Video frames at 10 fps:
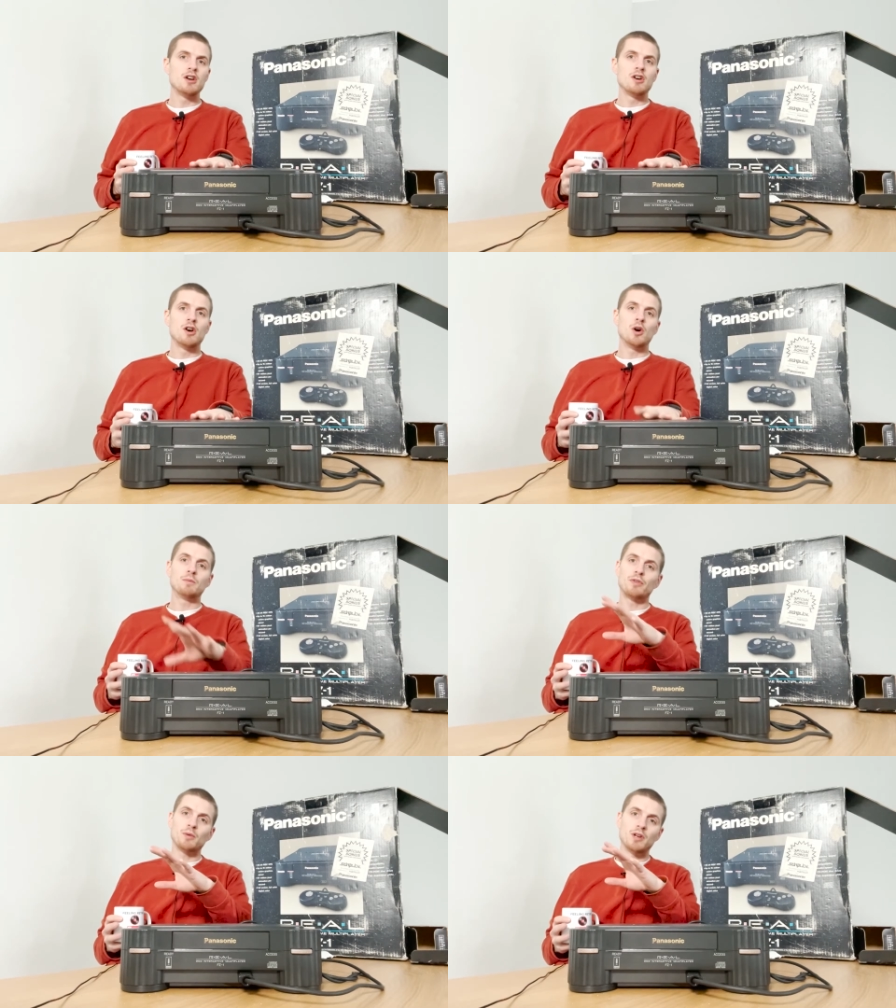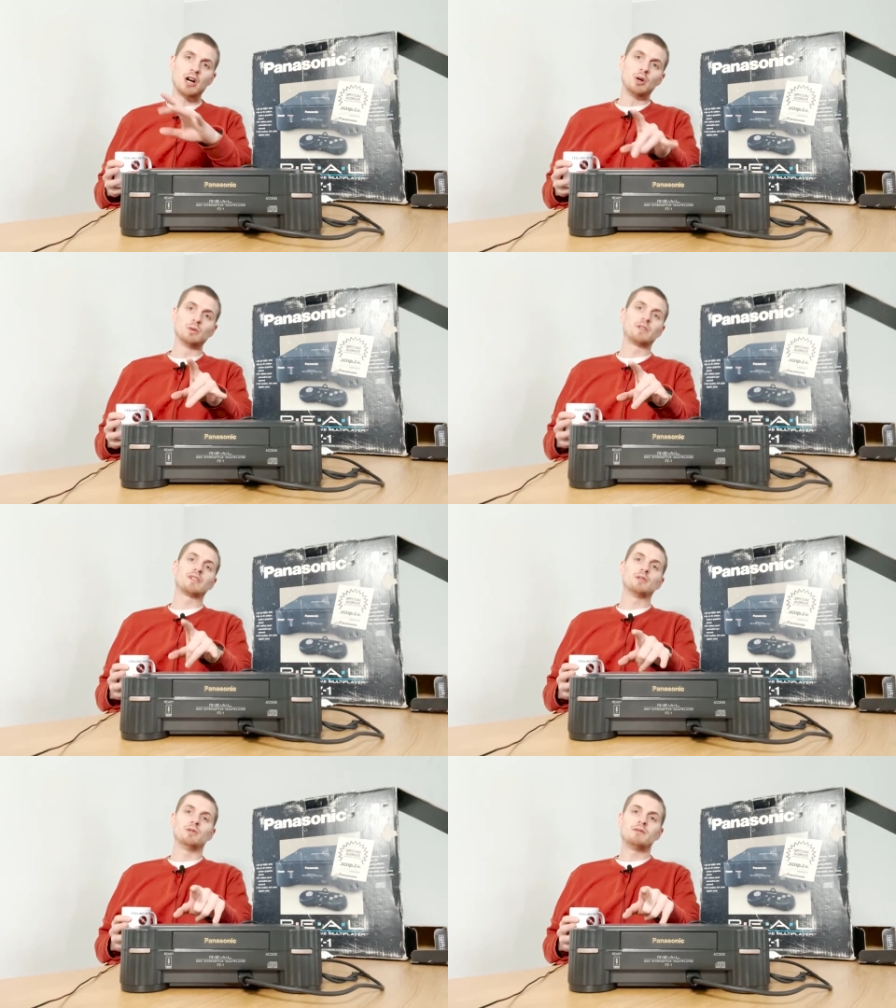up to an old
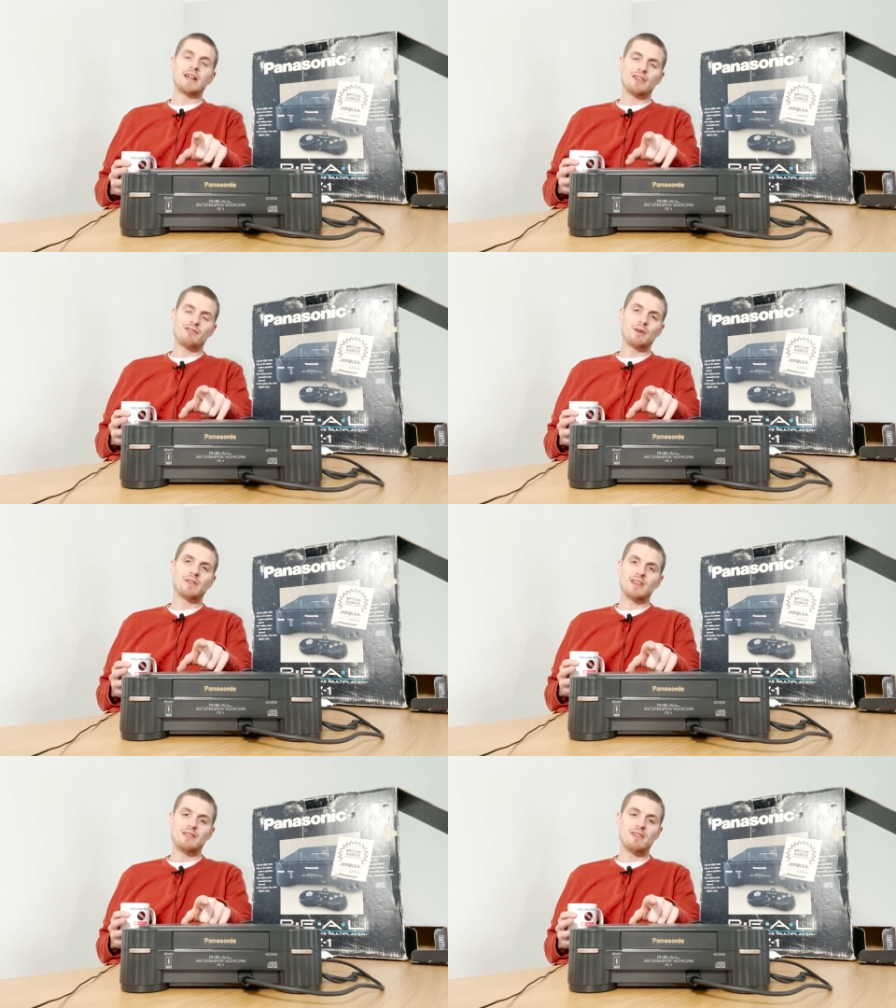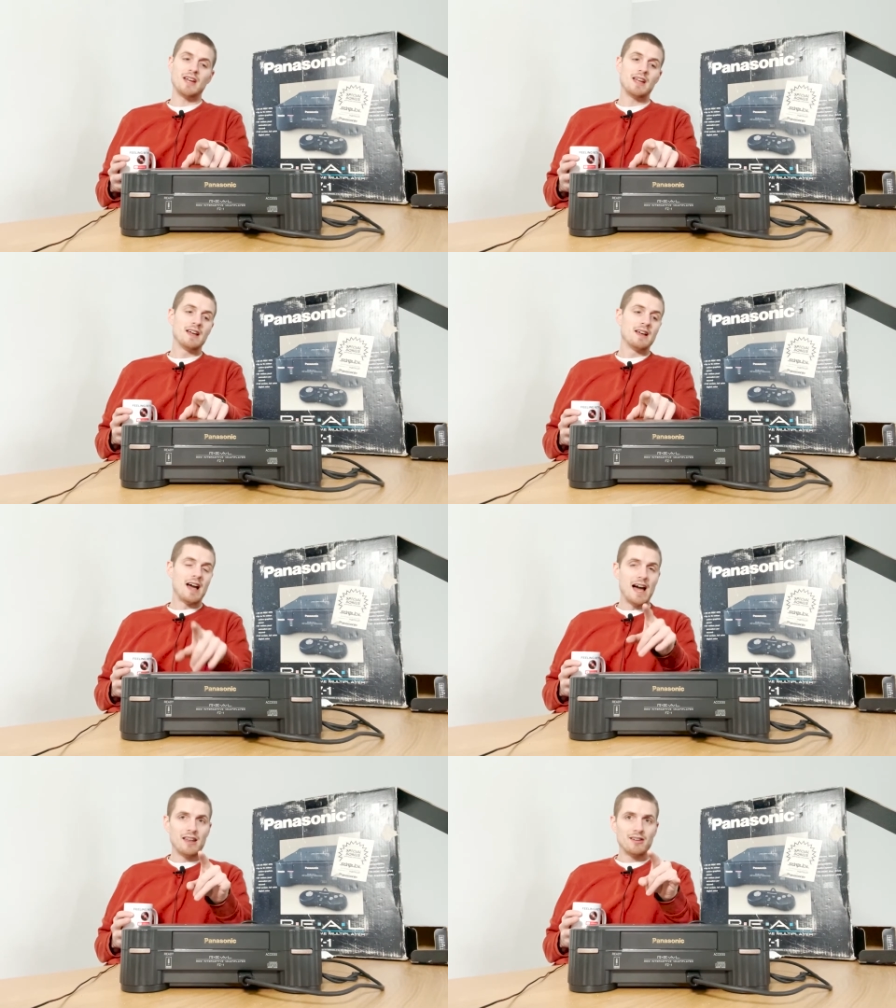school retro TV
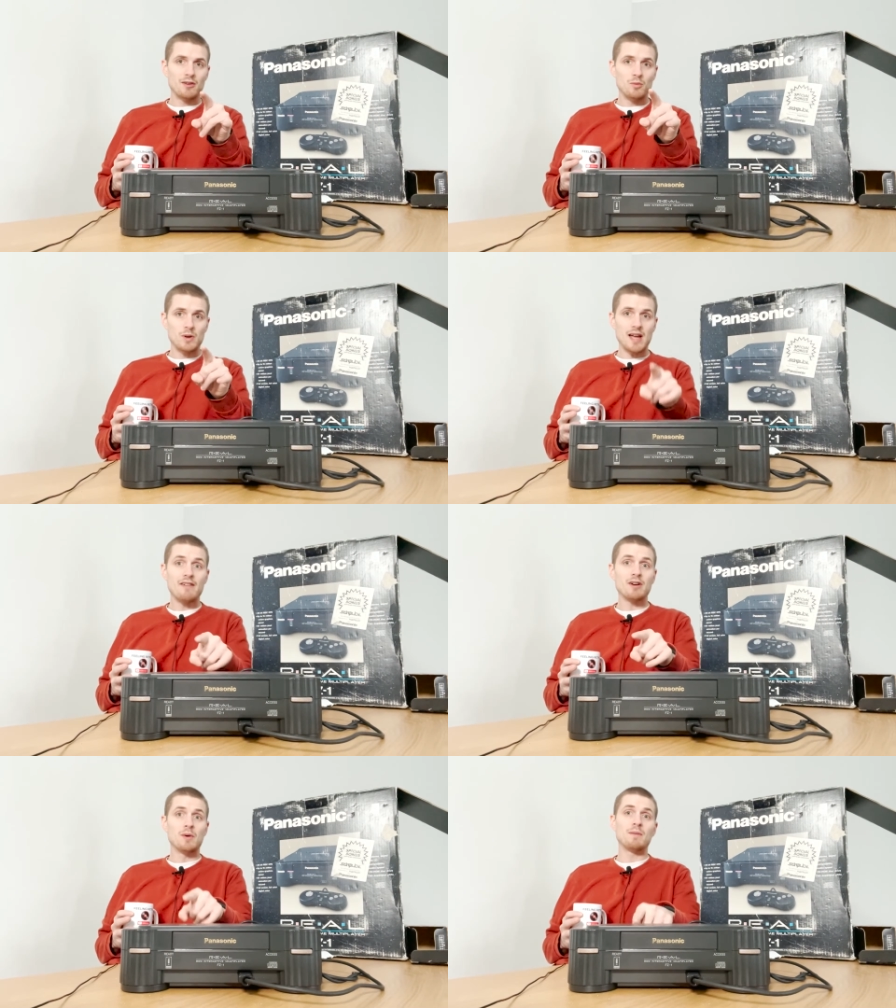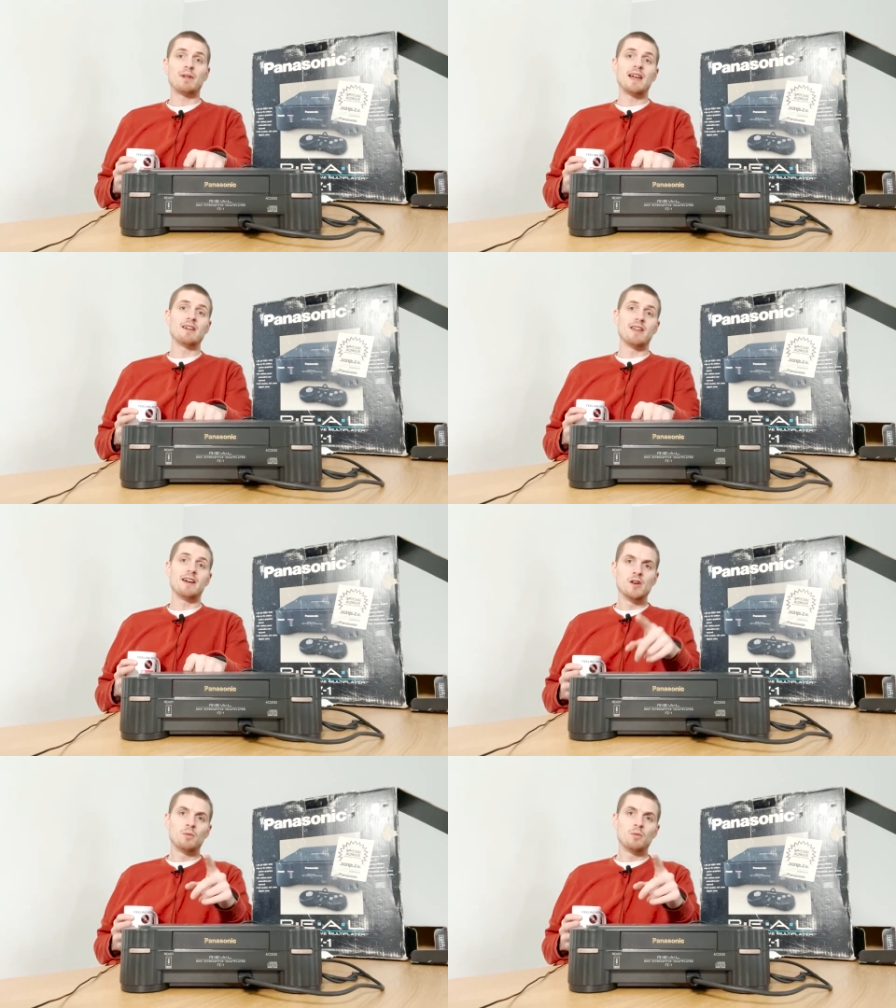and we have a quick play on it.